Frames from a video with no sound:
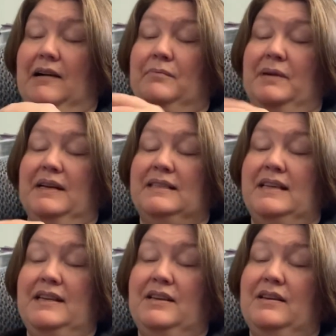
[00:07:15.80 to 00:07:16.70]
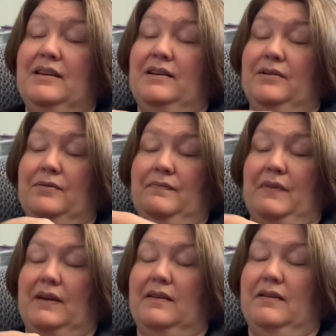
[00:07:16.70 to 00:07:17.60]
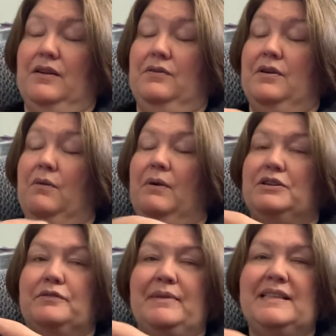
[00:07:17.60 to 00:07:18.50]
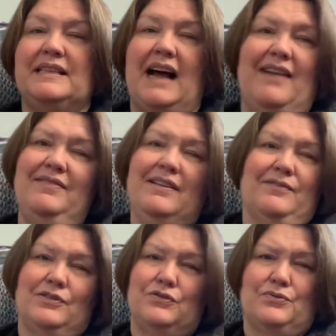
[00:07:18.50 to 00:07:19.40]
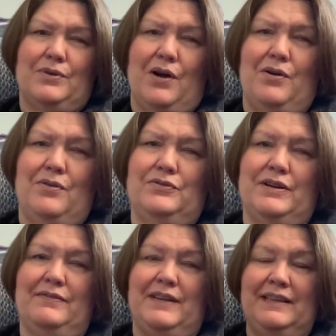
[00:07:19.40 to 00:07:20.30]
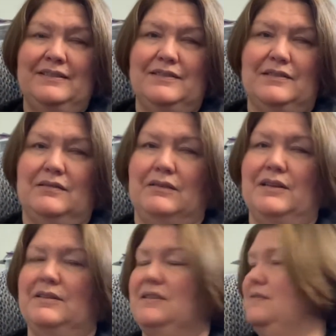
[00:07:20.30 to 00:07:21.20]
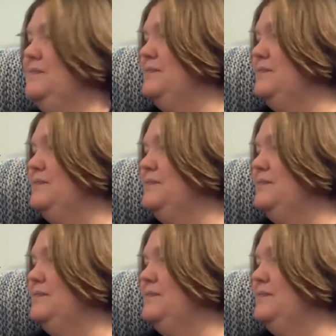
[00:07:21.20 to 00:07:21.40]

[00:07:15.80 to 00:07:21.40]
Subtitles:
Because then, you'd know what you're missing. I've never driven. Oh, listen.